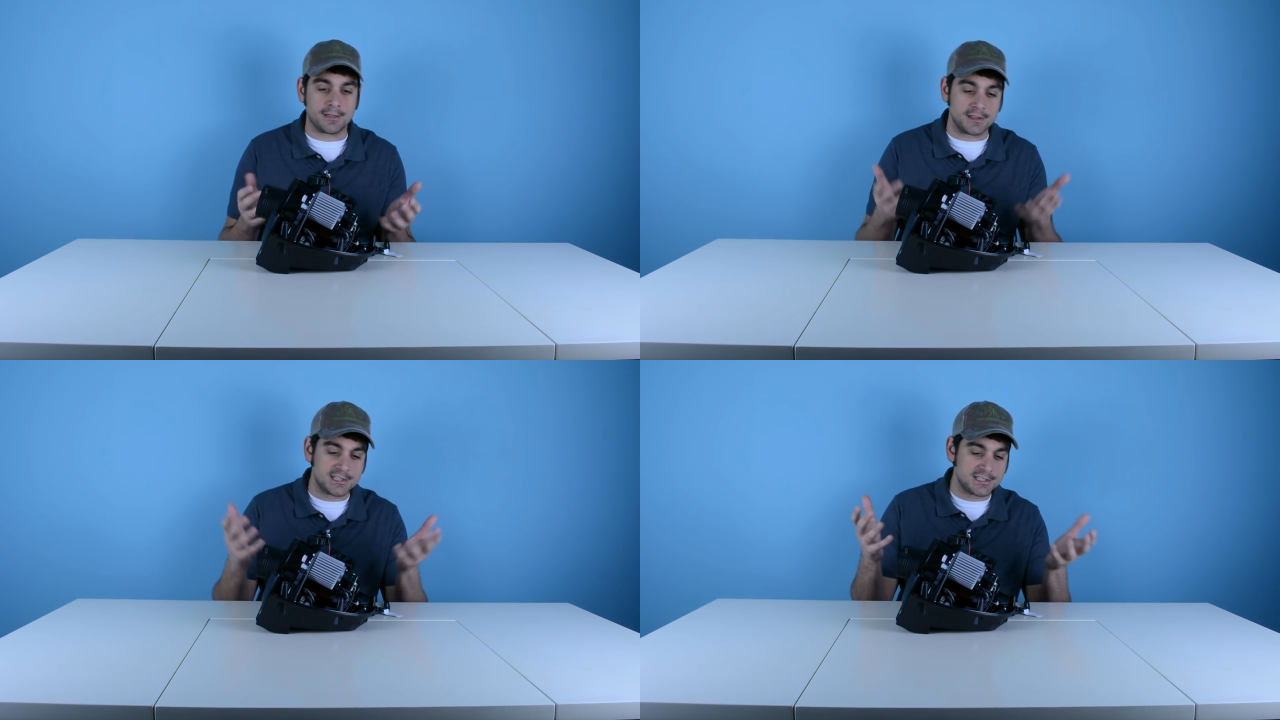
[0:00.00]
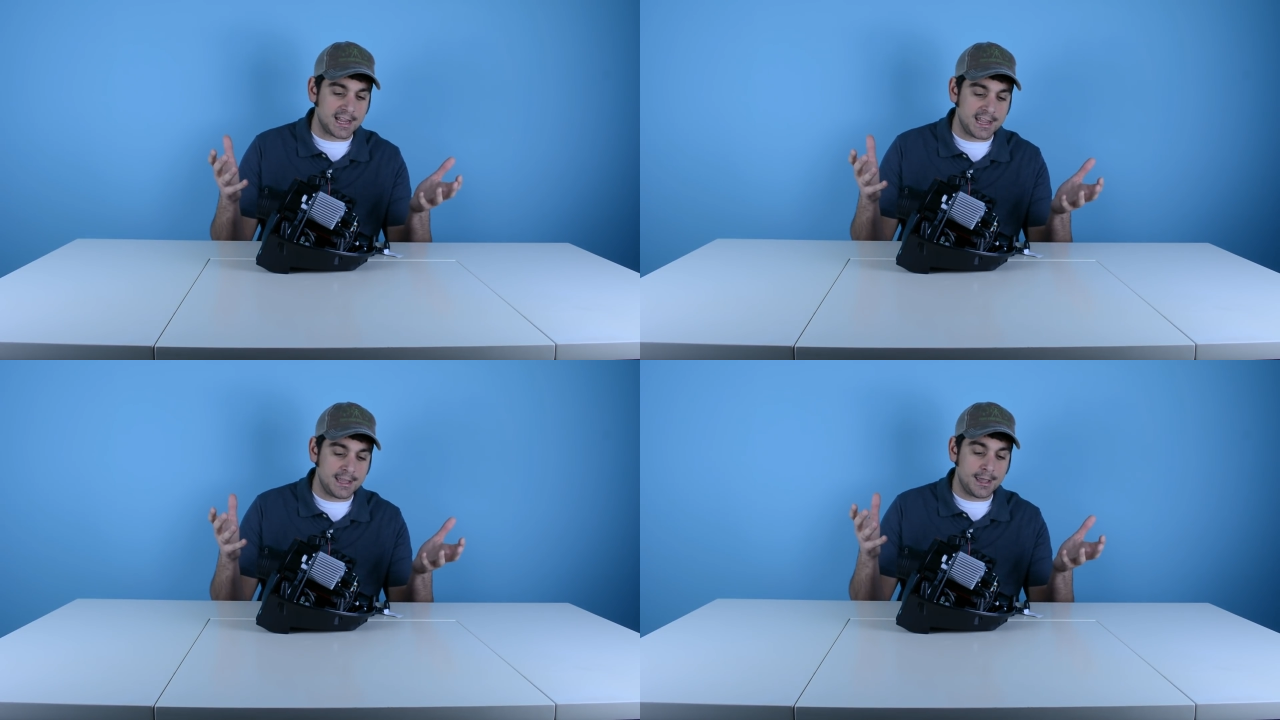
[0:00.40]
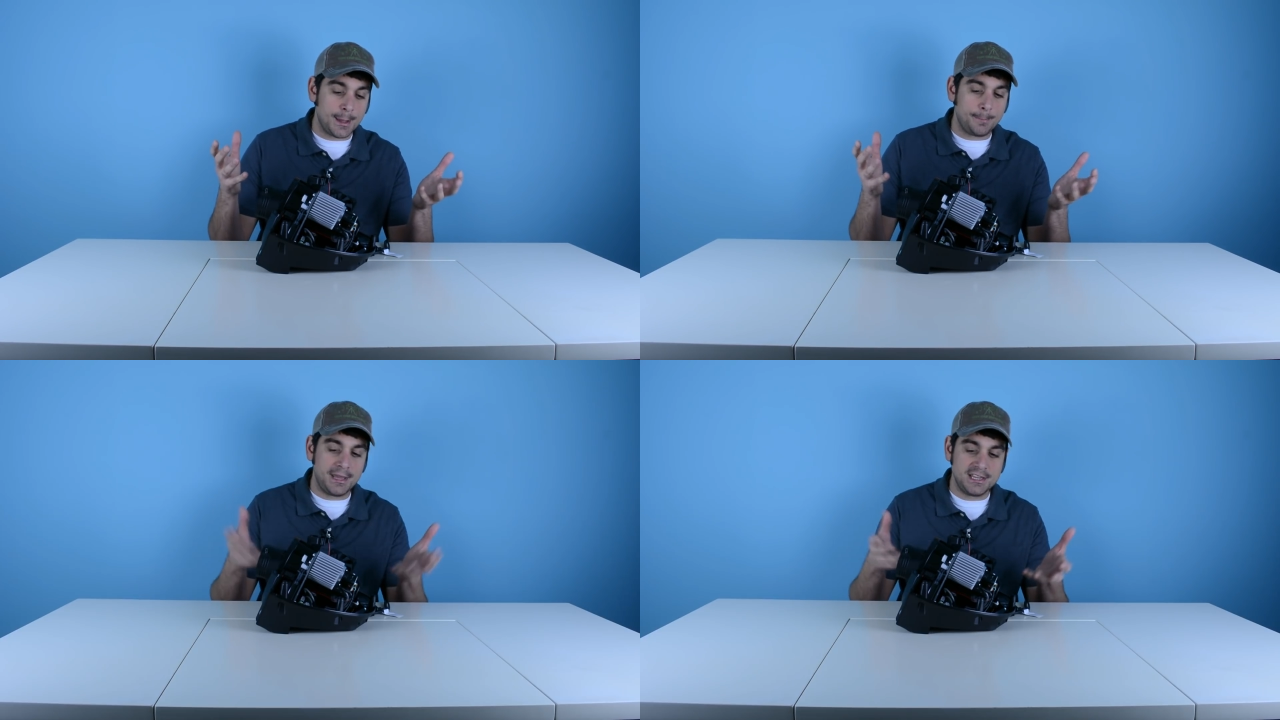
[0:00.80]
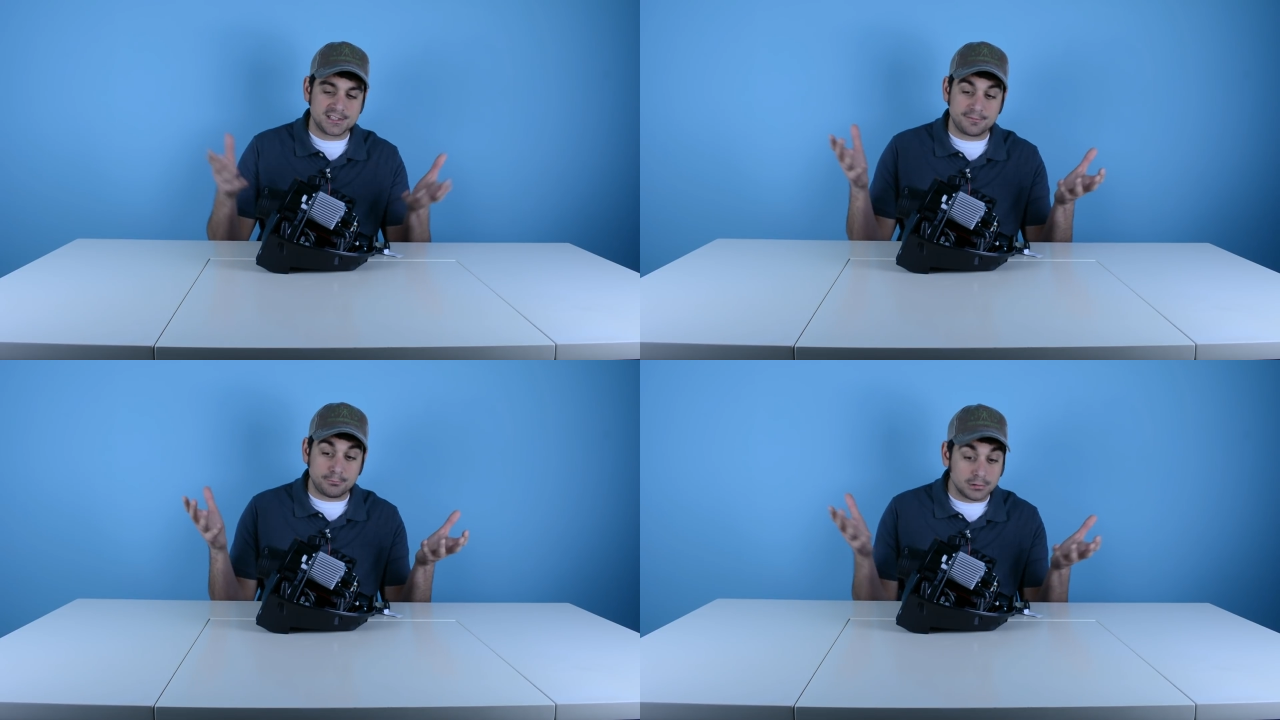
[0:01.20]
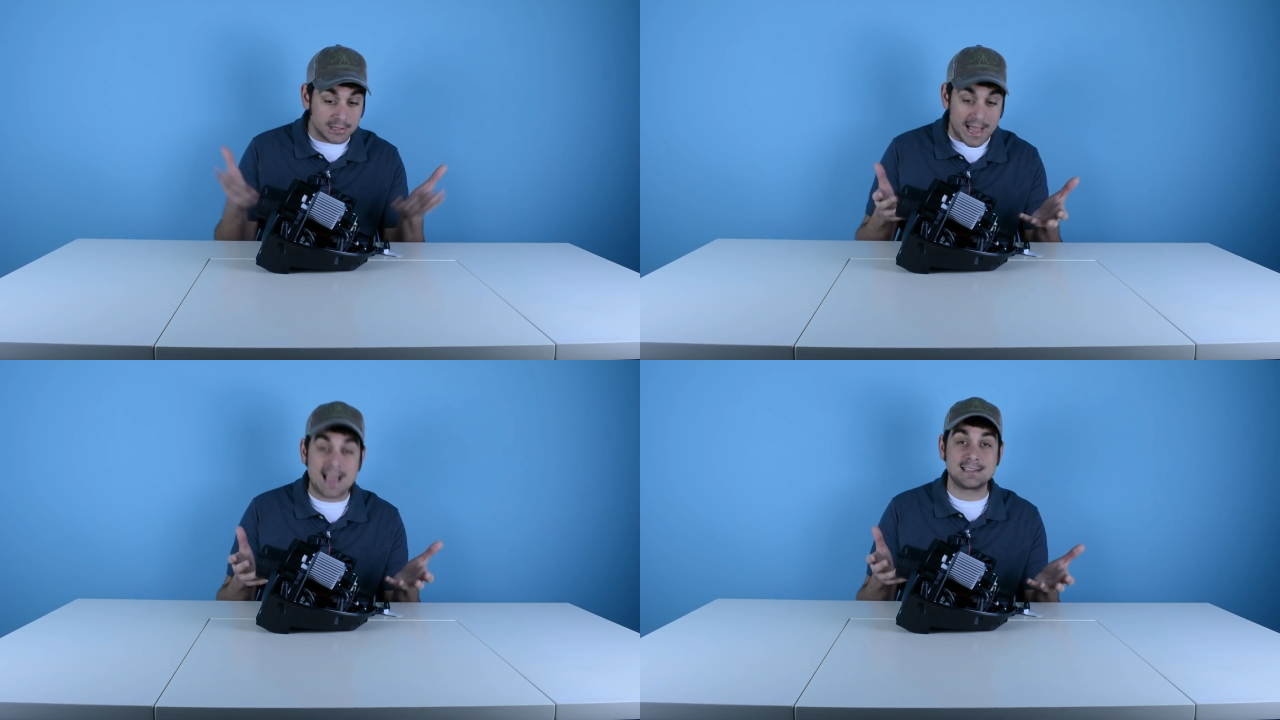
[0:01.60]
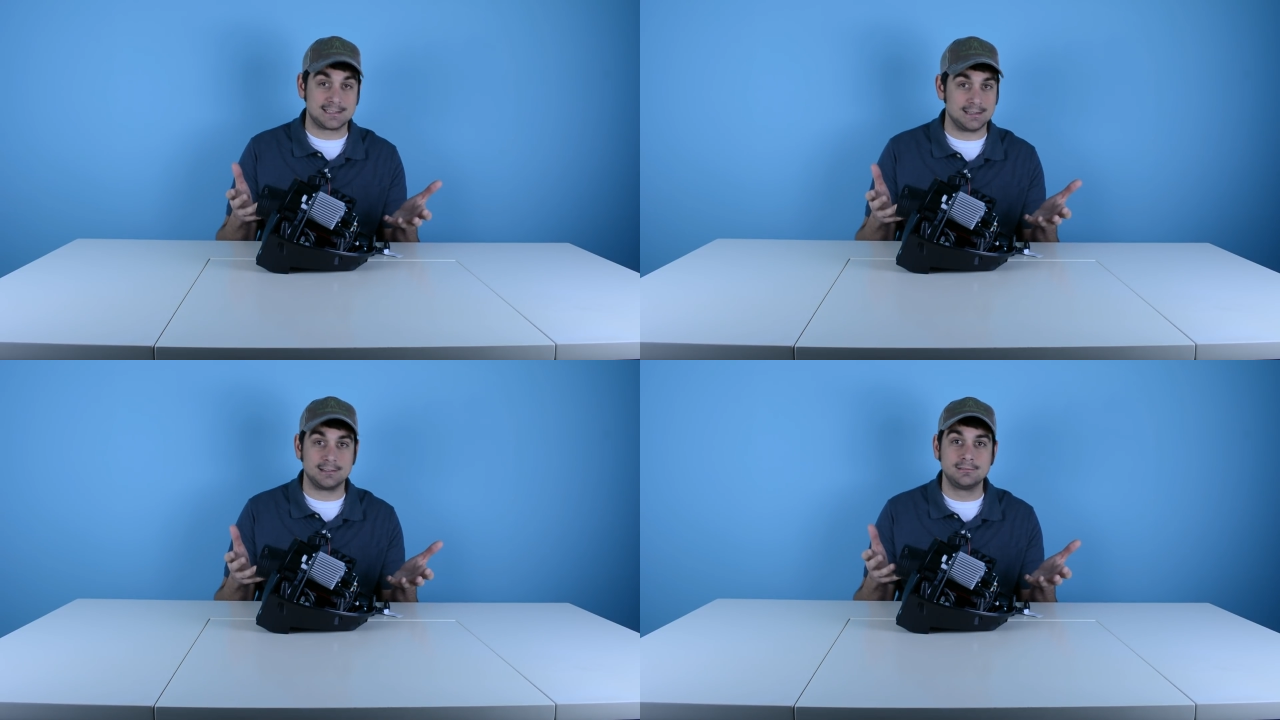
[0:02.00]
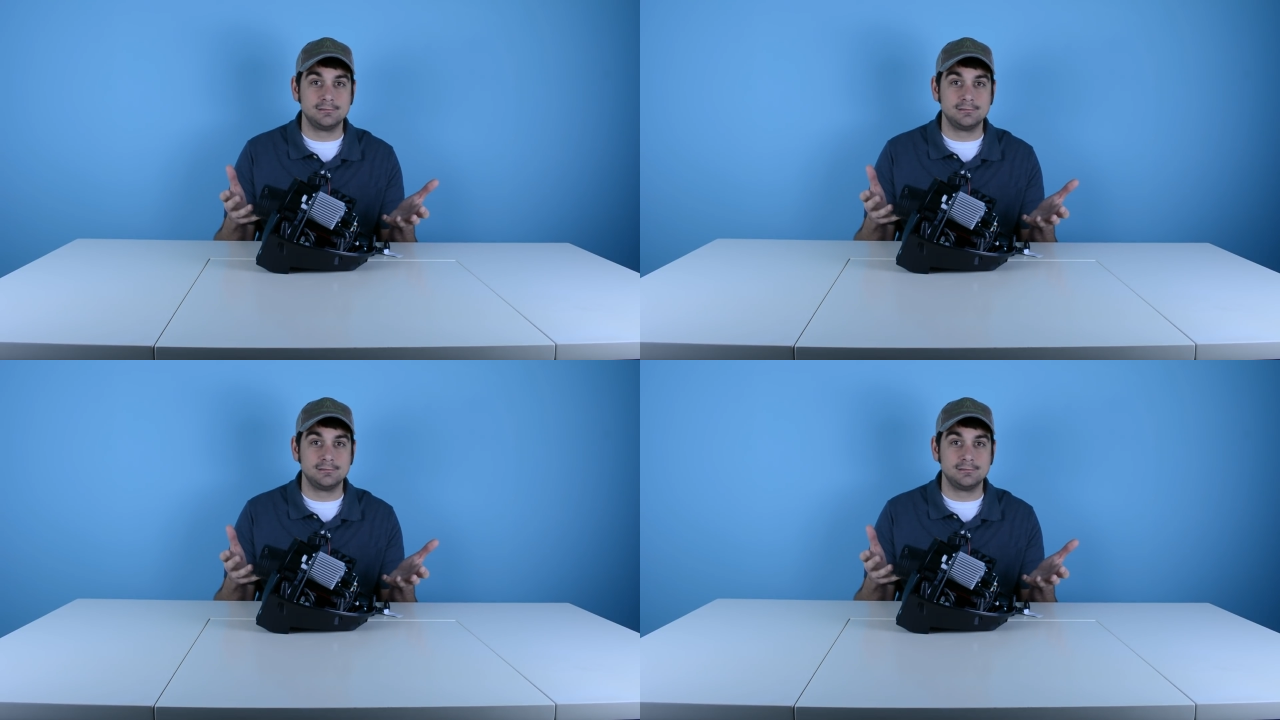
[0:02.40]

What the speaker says: This is a piece of plastic.